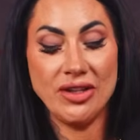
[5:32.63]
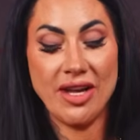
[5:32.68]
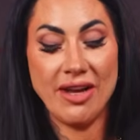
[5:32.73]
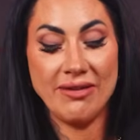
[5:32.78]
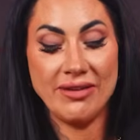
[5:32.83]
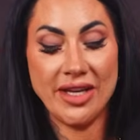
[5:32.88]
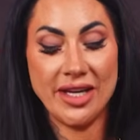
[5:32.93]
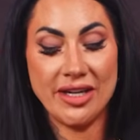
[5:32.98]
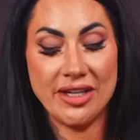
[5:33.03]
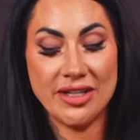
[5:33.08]

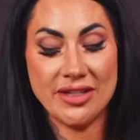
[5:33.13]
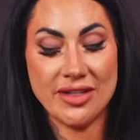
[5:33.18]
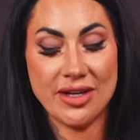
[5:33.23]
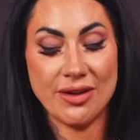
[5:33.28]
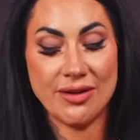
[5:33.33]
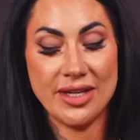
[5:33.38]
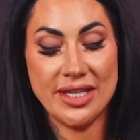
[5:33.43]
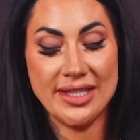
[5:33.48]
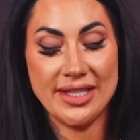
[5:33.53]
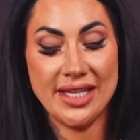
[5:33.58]
love letters
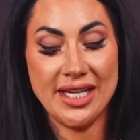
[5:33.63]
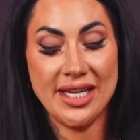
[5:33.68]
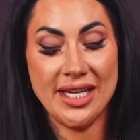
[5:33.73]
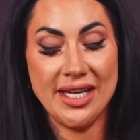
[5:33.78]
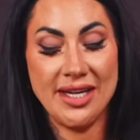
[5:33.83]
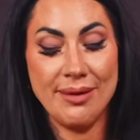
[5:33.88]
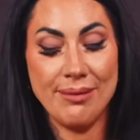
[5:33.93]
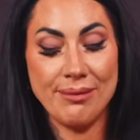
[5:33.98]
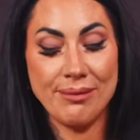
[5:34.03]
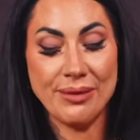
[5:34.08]
are
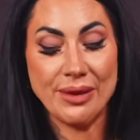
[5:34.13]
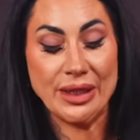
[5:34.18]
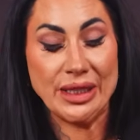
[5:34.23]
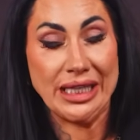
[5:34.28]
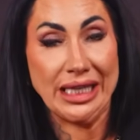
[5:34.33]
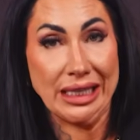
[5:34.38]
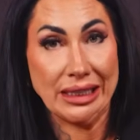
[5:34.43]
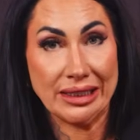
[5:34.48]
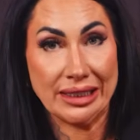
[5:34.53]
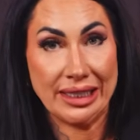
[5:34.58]
risky
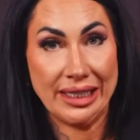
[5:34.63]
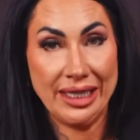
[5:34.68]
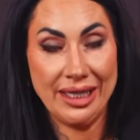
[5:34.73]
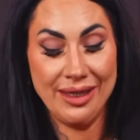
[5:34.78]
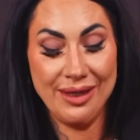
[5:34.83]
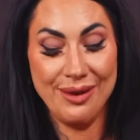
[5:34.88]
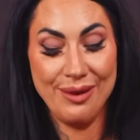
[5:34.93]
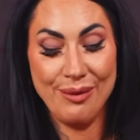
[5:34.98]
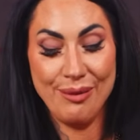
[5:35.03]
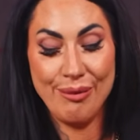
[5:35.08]

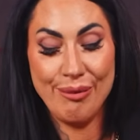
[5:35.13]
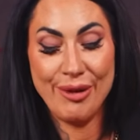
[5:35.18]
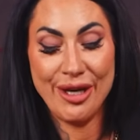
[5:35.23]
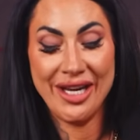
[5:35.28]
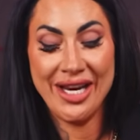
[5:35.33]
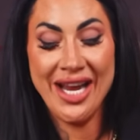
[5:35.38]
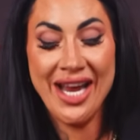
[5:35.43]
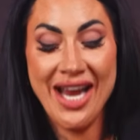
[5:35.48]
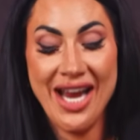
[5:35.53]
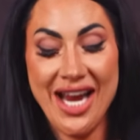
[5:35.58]
legally,
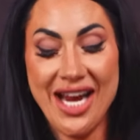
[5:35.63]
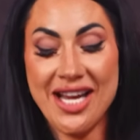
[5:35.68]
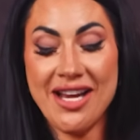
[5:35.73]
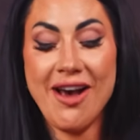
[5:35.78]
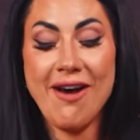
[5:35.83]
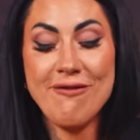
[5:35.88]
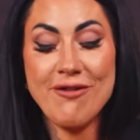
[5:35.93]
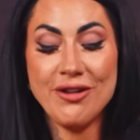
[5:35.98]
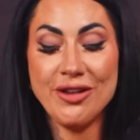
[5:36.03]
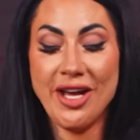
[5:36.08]
but a
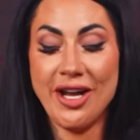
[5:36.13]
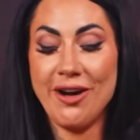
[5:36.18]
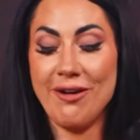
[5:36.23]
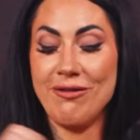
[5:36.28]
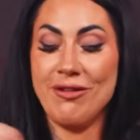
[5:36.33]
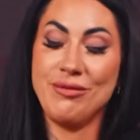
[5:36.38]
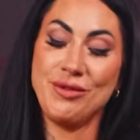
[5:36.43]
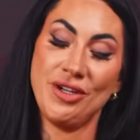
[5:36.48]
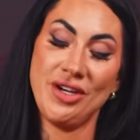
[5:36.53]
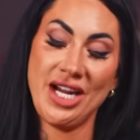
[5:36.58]
cover letter
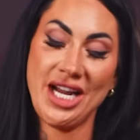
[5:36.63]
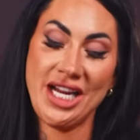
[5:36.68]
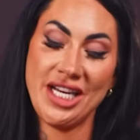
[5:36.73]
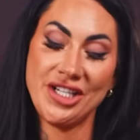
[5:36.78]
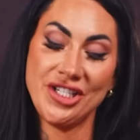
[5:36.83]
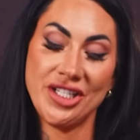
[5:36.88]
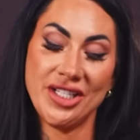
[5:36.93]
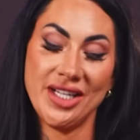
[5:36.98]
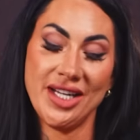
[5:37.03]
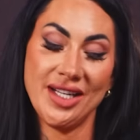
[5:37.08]
from your
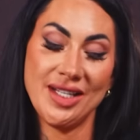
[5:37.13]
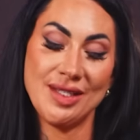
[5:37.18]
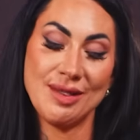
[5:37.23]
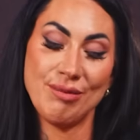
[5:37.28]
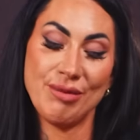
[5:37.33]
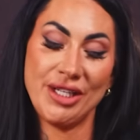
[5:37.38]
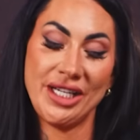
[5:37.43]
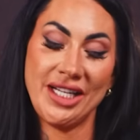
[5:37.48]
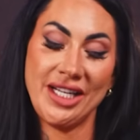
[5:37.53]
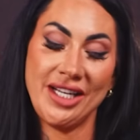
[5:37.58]
agent
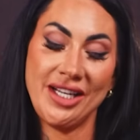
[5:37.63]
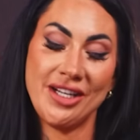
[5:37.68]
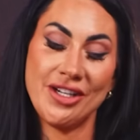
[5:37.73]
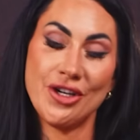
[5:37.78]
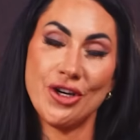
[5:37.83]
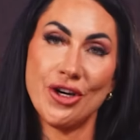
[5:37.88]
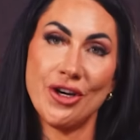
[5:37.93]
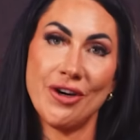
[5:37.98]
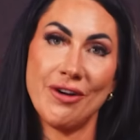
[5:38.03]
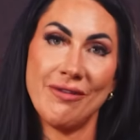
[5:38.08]
explaining
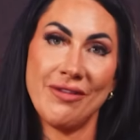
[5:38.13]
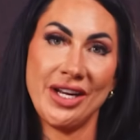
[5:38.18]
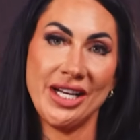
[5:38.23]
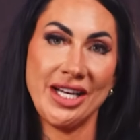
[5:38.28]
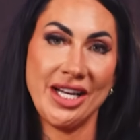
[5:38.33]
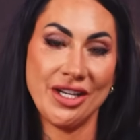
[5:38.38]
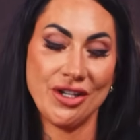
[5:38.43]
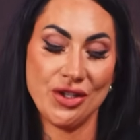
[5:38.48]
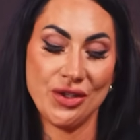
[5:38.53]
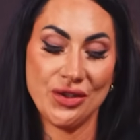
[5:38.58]
your
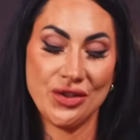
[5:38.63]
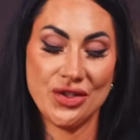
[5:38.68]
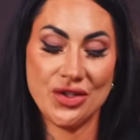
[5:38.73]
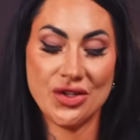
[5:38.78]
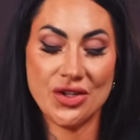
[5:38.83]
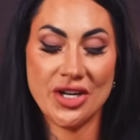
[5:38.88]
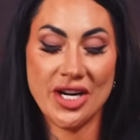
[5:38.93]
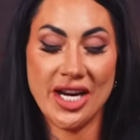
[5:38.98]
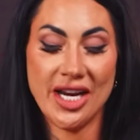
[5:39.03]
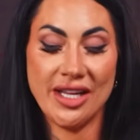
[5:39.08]
financial
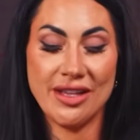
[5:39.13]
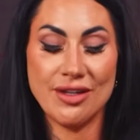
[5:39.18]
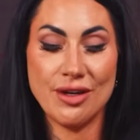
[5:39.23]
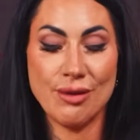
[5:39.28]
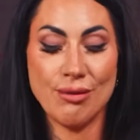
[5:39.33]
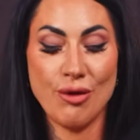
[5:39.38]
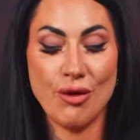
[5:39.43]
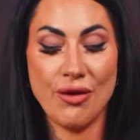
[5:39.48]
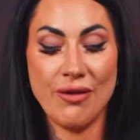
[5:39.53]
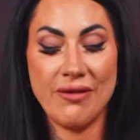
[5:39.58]
strength,
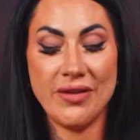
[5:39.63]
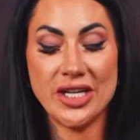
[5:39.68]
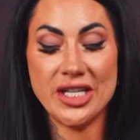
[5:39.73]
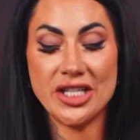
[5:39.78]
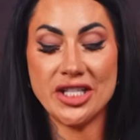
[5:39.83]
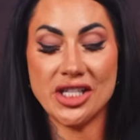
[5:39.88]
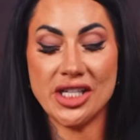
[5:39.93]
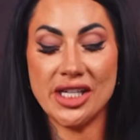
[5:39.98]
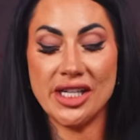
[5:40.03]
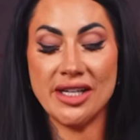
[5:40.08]
your
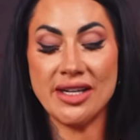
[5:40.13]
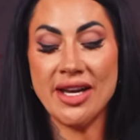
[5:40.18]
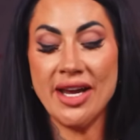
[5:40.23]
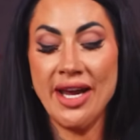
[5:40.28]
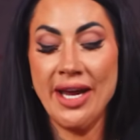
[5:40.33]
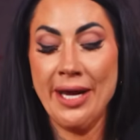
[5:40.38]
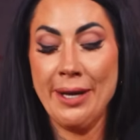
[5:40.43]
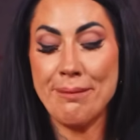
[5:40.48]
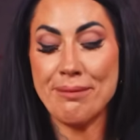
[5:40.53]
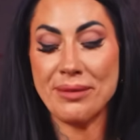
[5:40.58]
motivation,
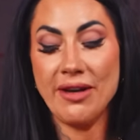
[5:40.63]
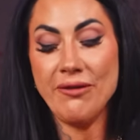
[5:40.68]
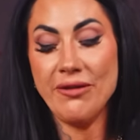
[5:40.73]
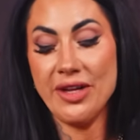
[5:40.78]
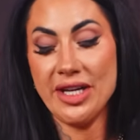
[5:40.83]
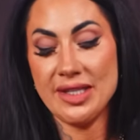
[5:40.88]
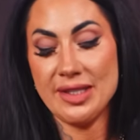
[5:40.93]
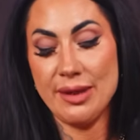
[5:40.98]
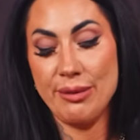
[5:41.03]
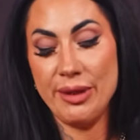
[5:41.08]
and
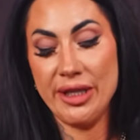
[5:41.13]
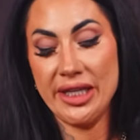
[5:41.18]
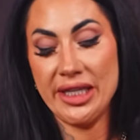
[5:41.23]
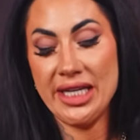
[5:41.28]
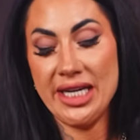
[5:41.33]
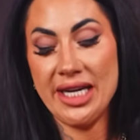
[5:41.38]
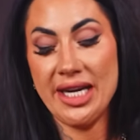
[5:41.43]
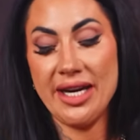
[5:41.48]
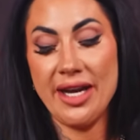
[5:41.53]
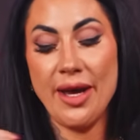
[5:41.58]

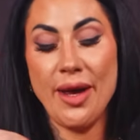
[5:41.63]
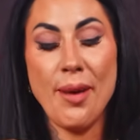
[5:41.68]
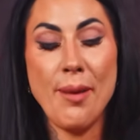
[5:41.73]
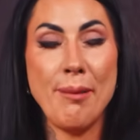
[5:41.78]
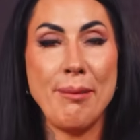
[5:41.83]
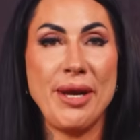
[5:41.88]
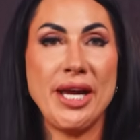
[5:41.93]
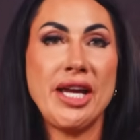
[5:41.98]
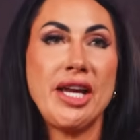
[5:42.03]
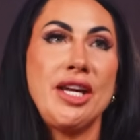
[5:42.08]
flexibility can
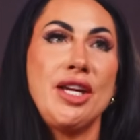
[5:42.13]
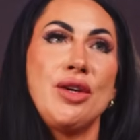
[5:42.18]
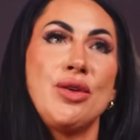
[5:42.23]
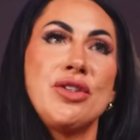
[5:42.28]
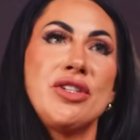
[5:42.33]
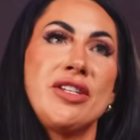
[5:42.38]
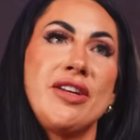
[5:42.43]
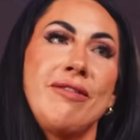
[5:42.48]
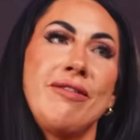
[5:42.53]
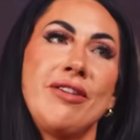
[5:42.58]
help make a
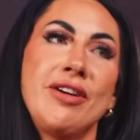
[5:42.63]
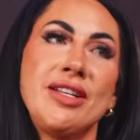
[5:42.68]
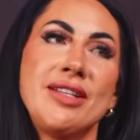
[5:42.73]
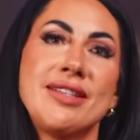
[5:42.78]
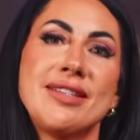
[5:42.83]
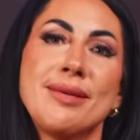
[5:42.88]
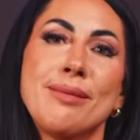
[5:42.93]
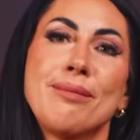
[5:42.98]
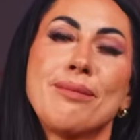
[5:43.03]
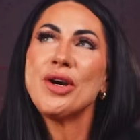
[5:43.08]
huge
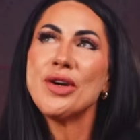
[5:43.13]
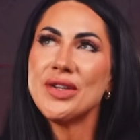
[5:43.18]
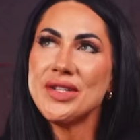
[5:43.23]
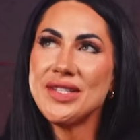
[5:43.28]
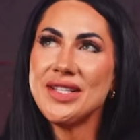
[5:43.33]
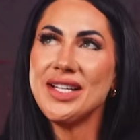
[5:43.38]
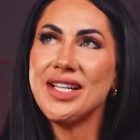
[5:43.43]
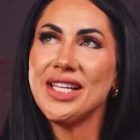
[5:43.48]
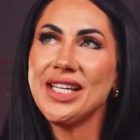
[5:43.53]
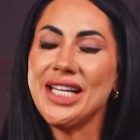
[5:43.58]
difference.
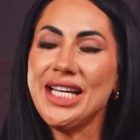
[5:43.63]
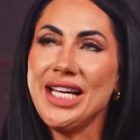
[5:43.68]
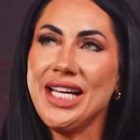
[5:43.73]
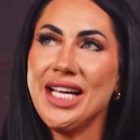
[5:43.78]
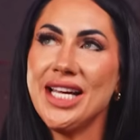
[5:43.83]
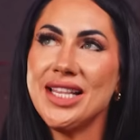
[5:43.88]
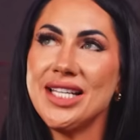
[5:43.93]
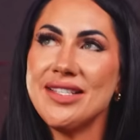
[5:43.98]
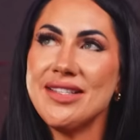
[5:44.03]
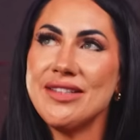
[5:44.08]

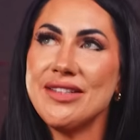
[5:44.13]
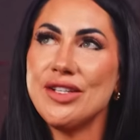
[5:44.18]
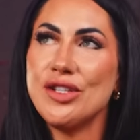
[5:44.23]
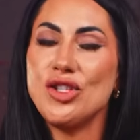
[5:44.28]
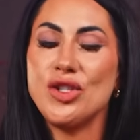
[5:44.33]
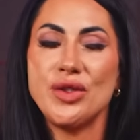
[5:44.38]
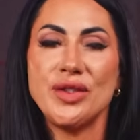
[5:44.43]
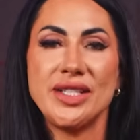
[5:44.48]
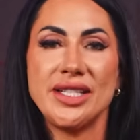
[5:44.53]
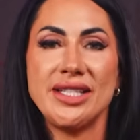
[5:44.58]
Personally, and this is a
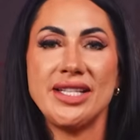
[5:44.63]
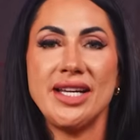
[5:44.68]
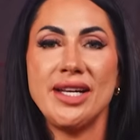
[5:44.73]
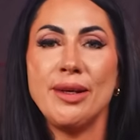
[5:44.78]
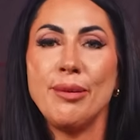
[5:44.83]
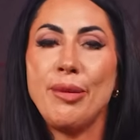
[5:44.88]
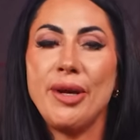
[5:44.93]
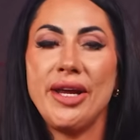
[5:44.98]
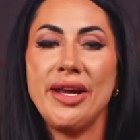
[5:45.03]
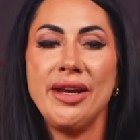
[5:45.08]
juicy
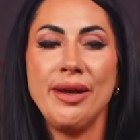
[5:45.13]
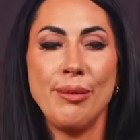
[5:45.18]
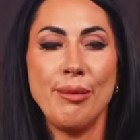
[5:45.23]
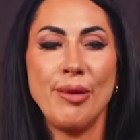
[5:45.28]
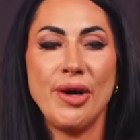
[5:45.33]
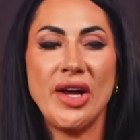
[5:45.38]
tidbit,